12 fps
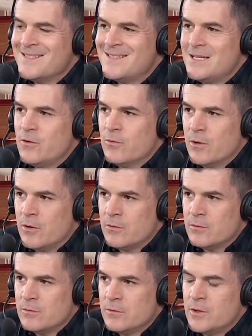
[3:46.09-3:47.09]

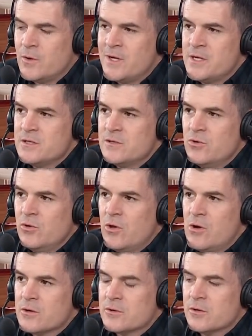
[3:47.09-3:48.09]
Zero. There is no
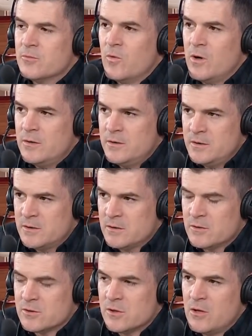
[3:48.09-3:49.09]
long-term
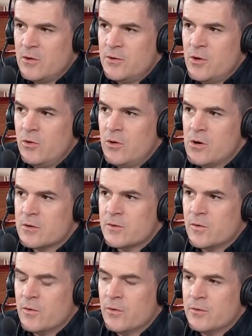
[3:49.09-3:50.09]
wellness. There's
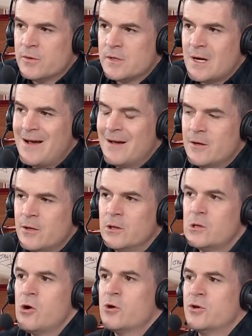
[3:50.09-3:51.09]
no
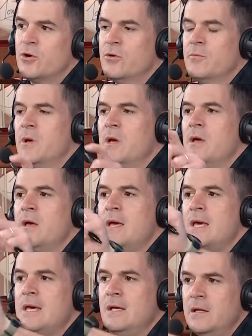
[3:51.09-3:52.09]
long-term
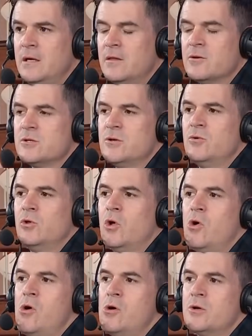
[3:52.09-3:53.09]
healing. There's no
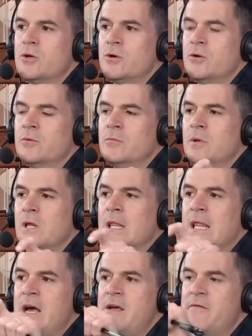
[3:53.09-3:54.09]
long-term
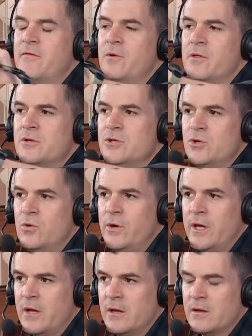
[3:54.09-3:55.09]
life with
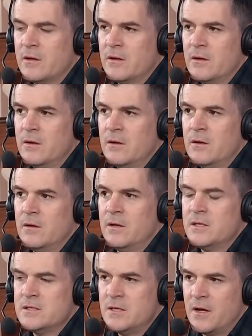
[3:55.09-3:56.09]
joy in it
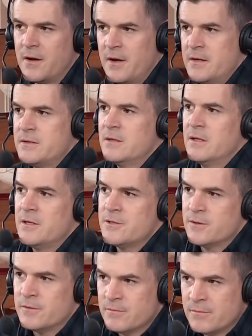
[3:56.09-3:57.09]
that is done in
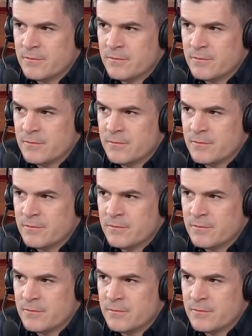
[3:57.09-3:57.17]
isolation.